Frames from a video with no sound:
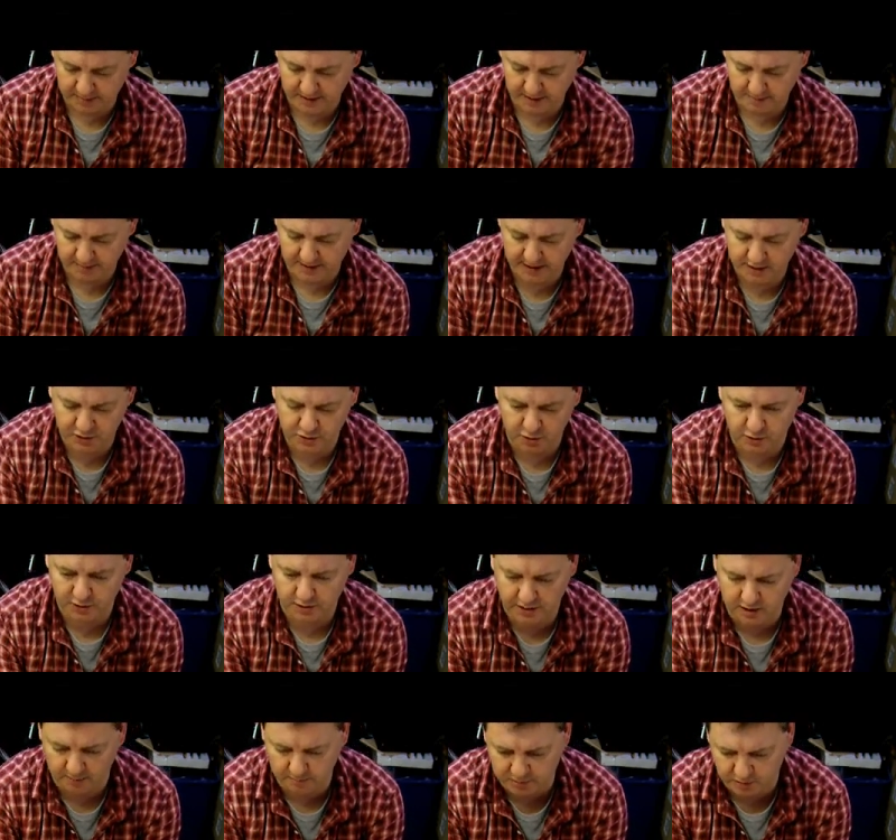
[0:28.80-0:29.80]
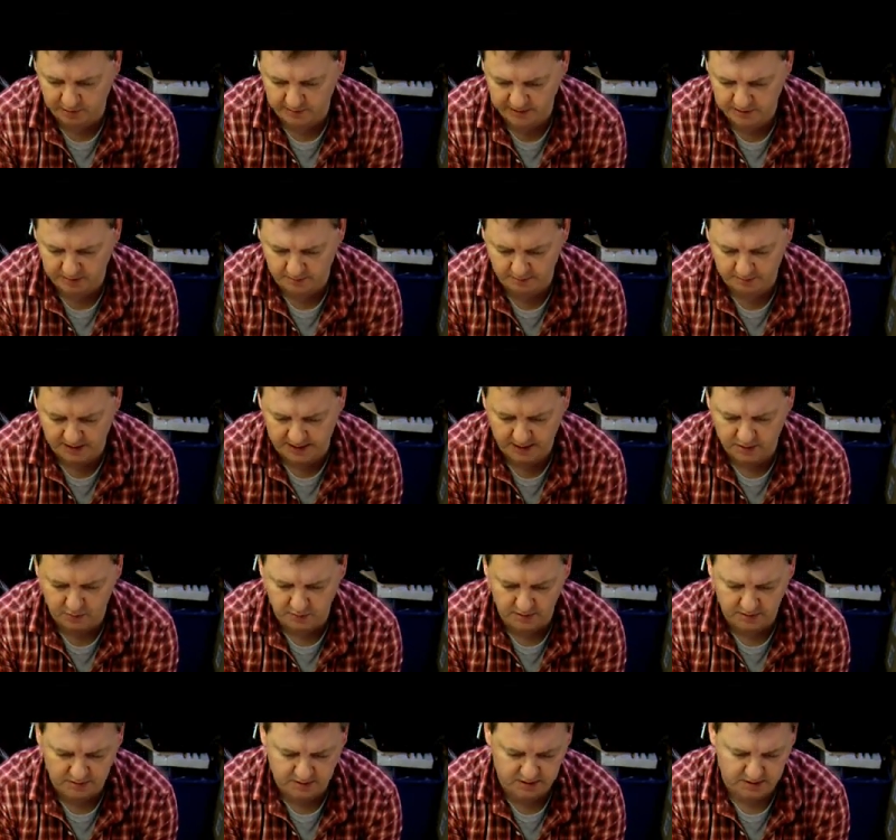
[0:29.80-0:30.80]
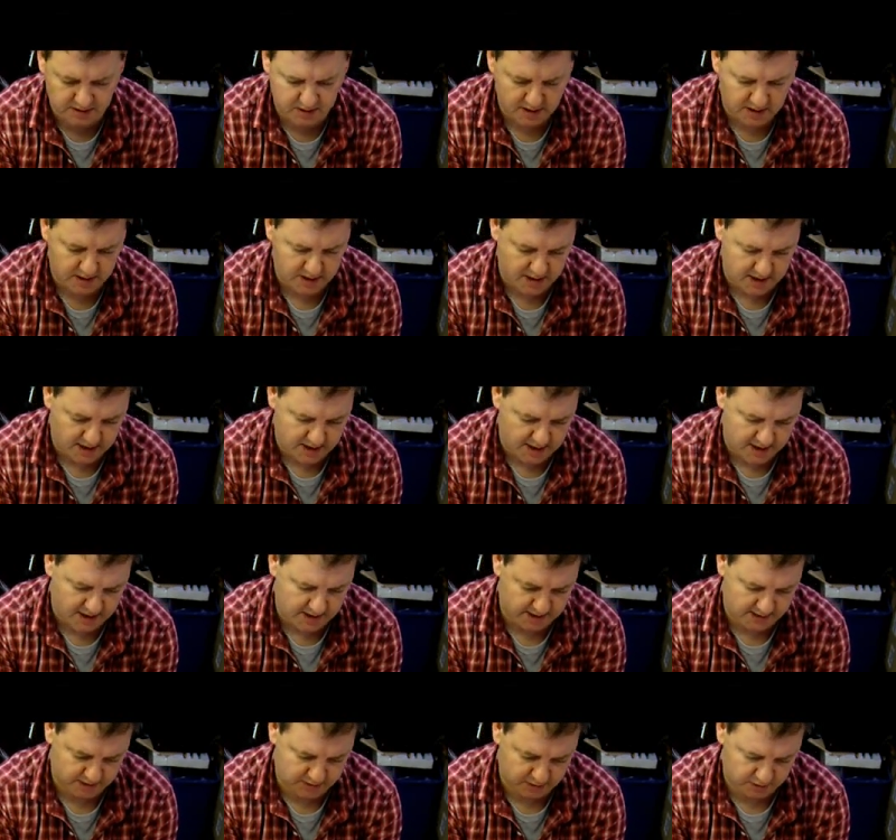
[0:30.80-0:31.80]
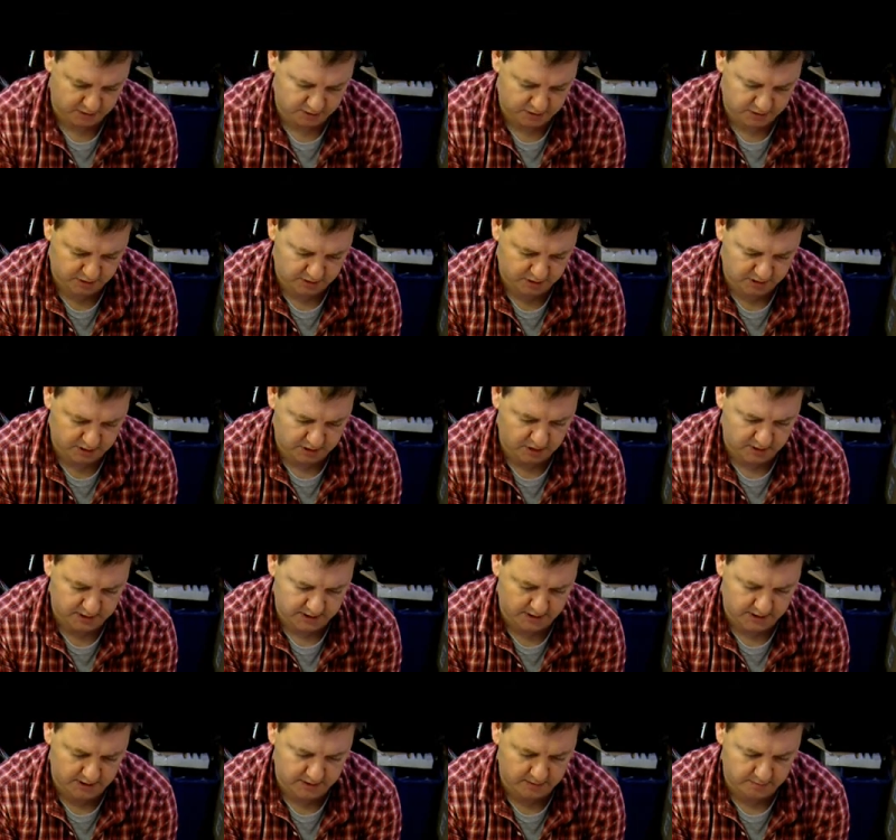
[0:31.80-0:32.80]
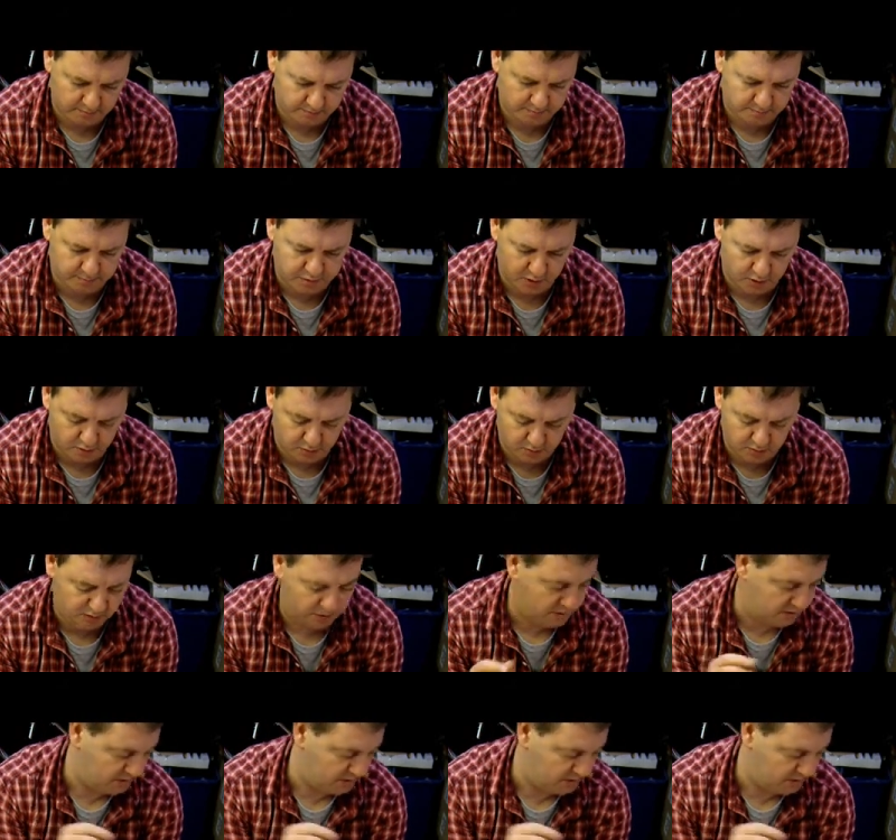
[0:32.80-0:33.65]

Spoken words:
bit, make sure you don't put this on backwards, and it's just slot in, pull